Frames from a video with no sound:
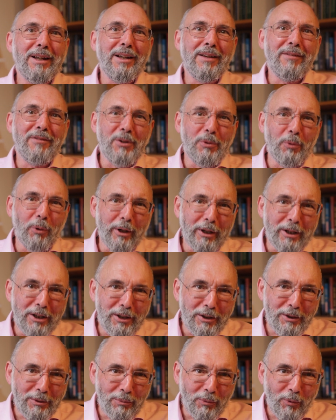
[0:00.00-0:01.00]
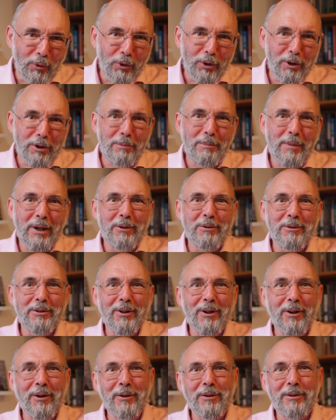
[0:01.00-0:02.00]
If you want to hear more about
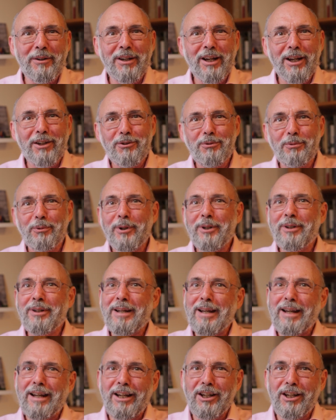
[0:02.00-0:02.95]
our next one,